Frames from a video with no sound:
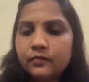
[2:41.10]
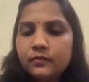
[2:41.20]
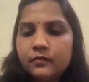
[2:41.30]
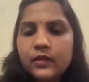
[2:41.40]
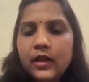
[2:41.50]

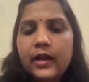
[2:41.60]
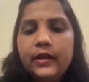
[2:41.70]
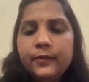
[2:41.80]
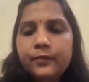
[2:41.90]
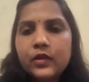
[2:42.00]
and
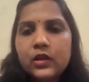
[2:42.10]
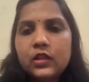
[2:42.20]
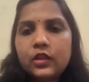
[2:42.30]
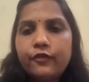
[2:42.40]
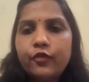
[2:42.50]

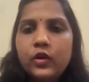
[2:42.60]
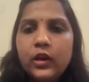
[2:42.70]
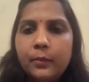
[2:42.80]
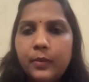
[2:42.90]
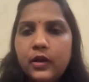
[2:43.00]
the phone
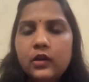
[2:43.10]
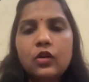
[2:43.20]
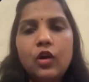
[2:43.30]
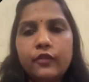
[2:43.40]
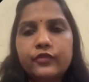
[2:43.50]
number
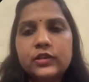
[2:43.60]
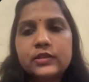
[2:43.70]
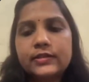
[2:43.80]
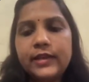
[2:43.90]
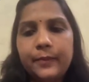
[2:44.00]
of the
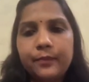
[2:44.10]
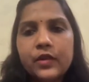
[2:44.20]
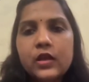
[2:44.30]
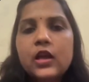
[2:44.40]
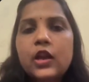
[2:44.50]
same.
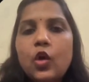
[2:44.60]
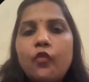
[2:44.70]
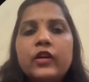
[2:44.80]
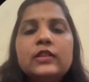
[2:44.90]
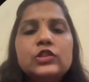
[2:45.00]
Now
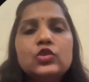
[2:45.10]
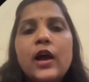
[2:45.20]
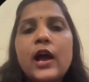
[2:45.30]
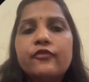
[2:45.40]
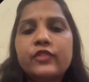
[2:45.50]
once you
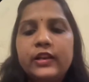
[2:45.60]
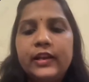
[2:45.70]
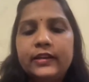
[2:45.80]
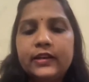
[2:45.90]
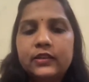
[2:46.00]
have
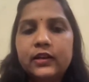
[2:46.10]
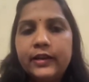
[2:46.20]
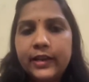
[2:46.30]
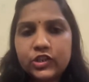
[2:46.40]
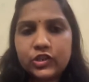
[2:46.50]
created the
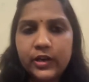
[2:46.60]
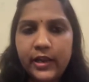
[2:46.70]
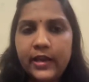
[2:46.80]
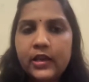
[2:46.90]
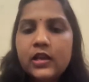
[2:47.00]

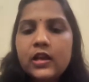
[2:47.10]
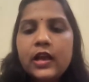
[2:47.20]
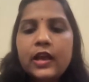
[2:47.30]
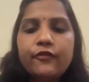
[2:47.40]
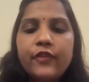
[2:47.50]
dictionary,
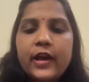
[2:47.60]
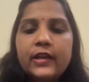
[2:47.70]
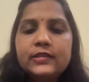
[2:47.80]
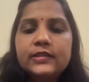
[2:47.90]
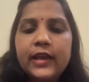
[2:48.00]
if I
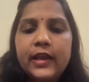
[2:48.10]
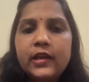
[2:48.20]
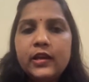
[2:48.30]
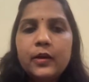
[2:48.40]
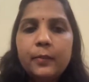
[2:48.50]
say
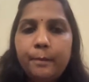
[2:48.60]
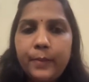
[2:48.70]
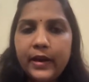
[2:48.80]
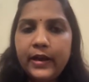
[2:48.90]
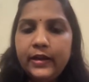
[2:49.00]

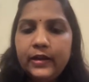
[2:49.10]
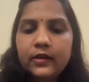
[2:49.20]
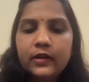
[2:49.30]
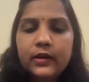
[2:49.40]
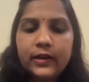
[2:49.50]
print
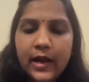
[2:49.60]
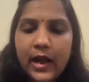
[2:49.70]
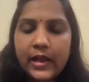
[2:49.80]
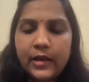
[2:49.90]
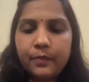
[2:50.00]

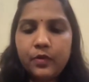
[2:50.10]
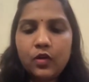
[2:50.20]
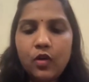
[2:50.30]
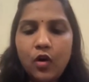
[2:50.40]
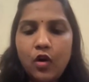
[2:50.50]
type
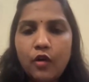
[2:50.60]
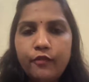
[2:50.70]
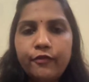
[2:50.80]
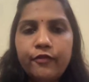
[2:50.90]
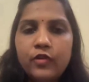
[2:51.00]

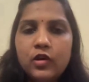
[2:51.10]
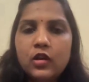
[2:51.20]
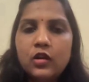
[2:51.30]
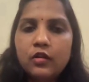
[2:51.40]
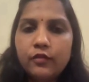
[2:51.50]
of
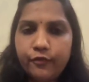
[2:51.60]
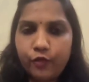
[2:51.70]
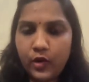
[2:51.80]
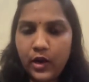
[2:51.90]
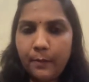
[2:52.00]

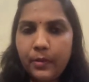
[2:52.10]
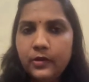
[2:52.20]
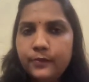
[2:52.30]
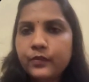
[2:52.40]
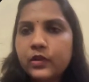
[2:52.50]
phone number,
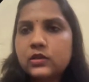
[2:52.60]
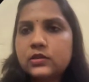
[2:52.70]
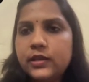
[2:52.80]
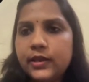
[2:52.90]
see,